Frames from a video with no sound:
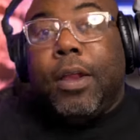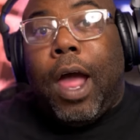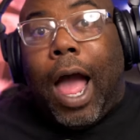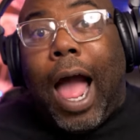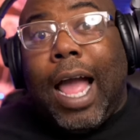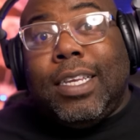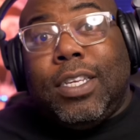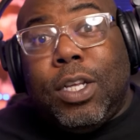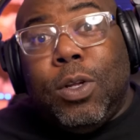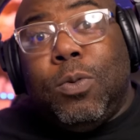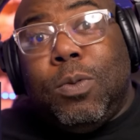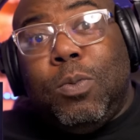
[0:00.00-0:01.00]
I
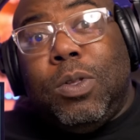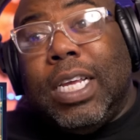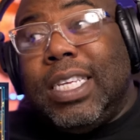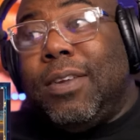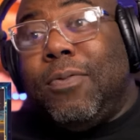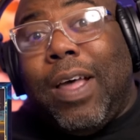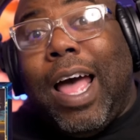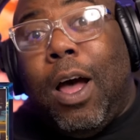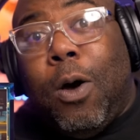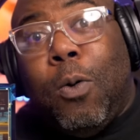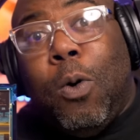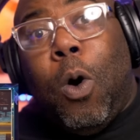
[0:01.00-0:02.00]
still
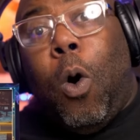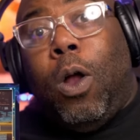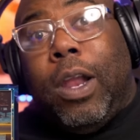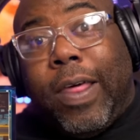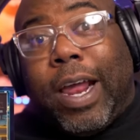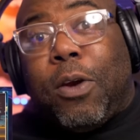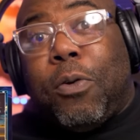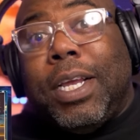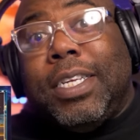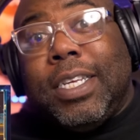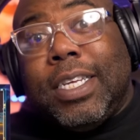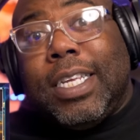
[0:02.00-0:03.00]
disavow all of that
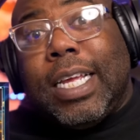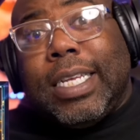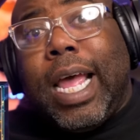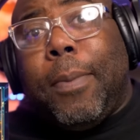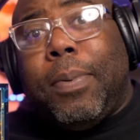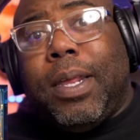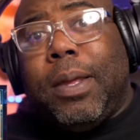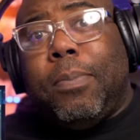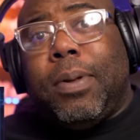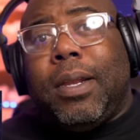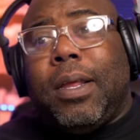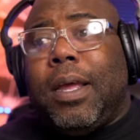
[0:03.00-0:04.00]
craziness that's happening,
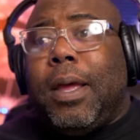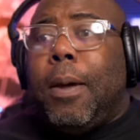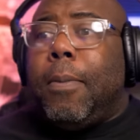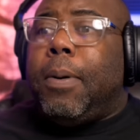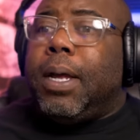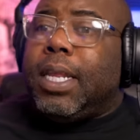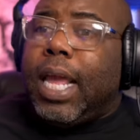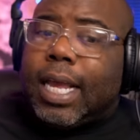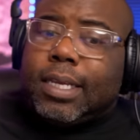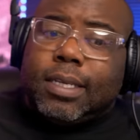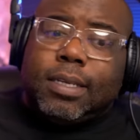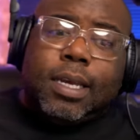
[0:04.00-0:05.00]
but but
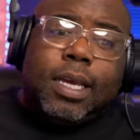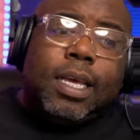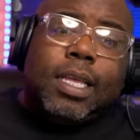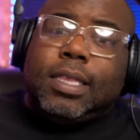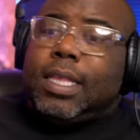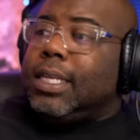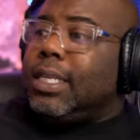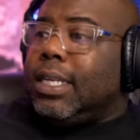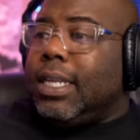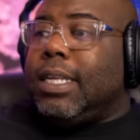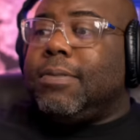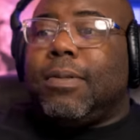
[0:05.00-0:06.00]
yes, does it...
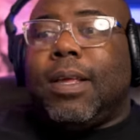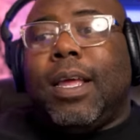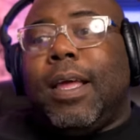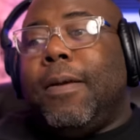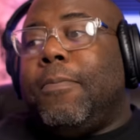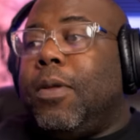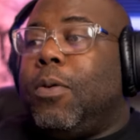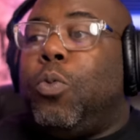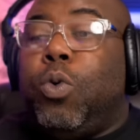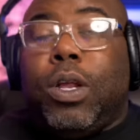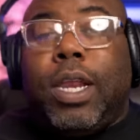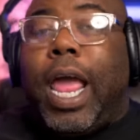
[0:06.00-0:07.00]

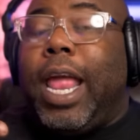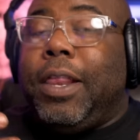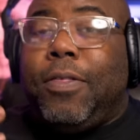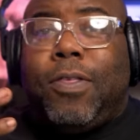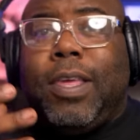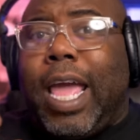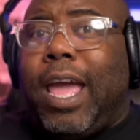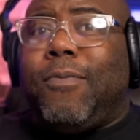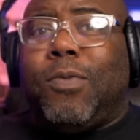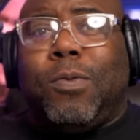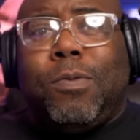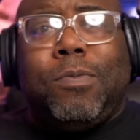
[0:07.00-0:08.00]
would anything
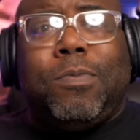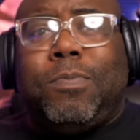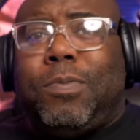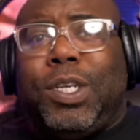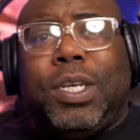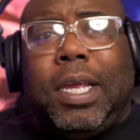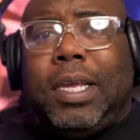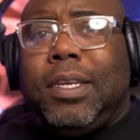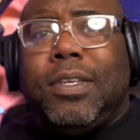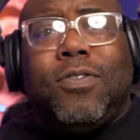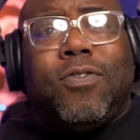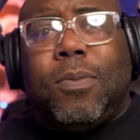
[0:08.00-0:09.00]
ever
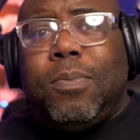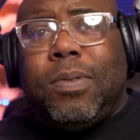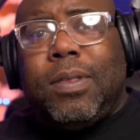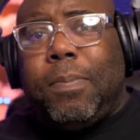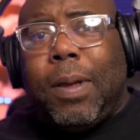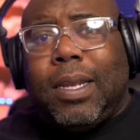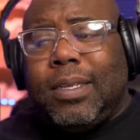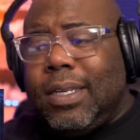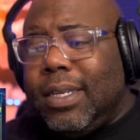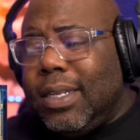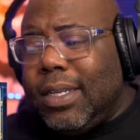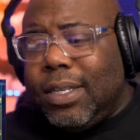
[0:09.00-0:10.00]
change from the
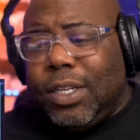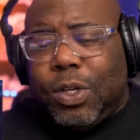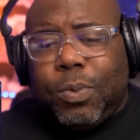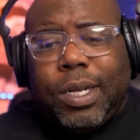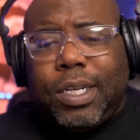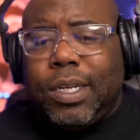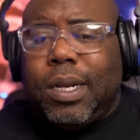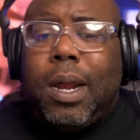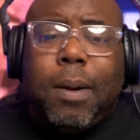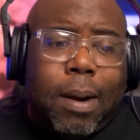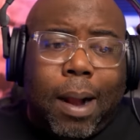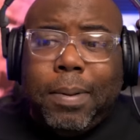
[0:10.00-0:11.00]
Palestinian situation?
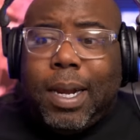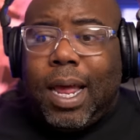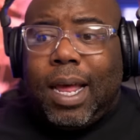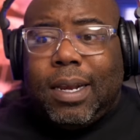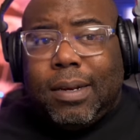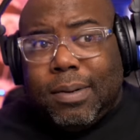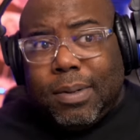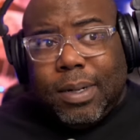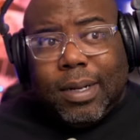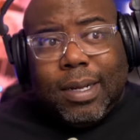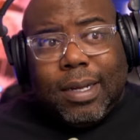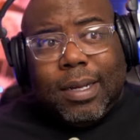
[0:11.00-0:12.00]
Probably not.
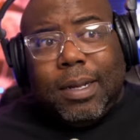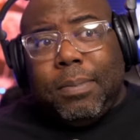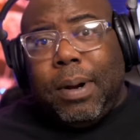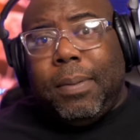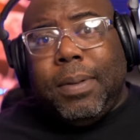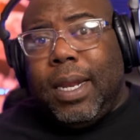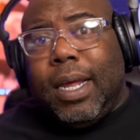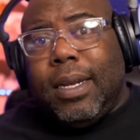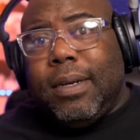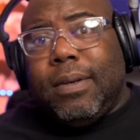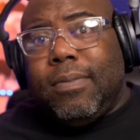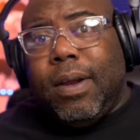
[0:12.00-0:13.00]
Probably not,
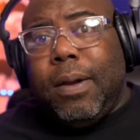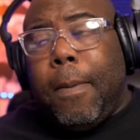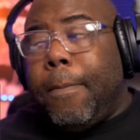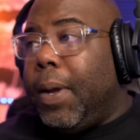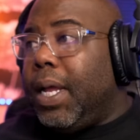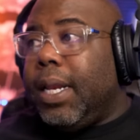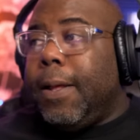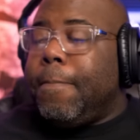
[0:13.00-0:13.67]
right? But,